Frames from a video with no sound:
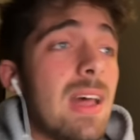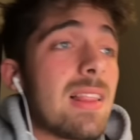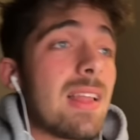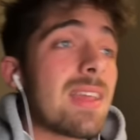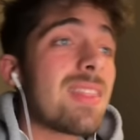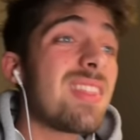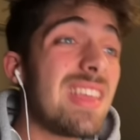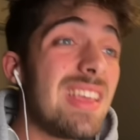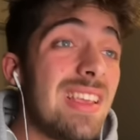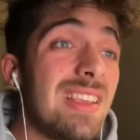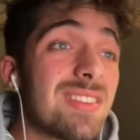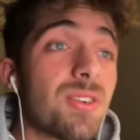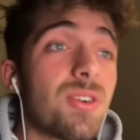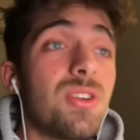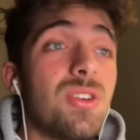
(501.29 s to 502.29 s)
Like,
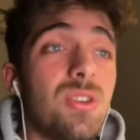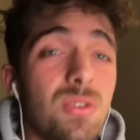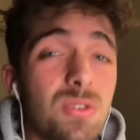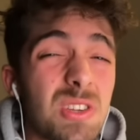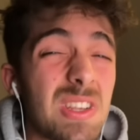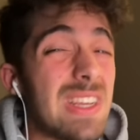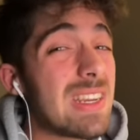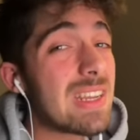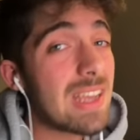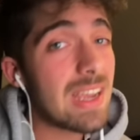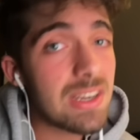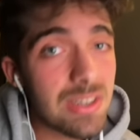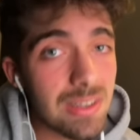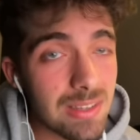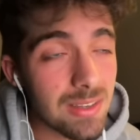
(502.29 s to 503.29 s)
these are usually
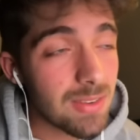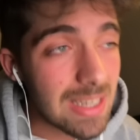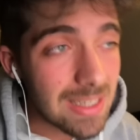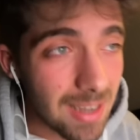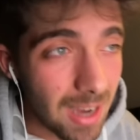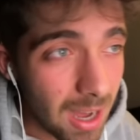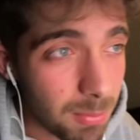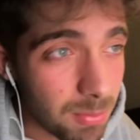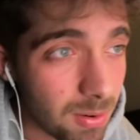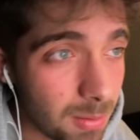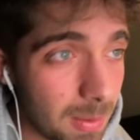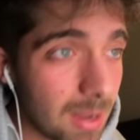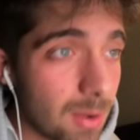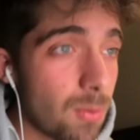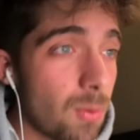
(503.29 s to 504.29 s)
indications of a top for
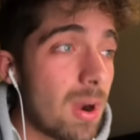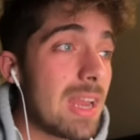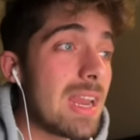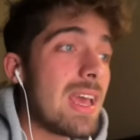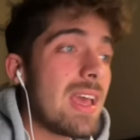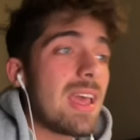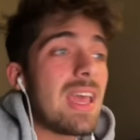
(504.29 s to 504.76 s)
Bitcoin.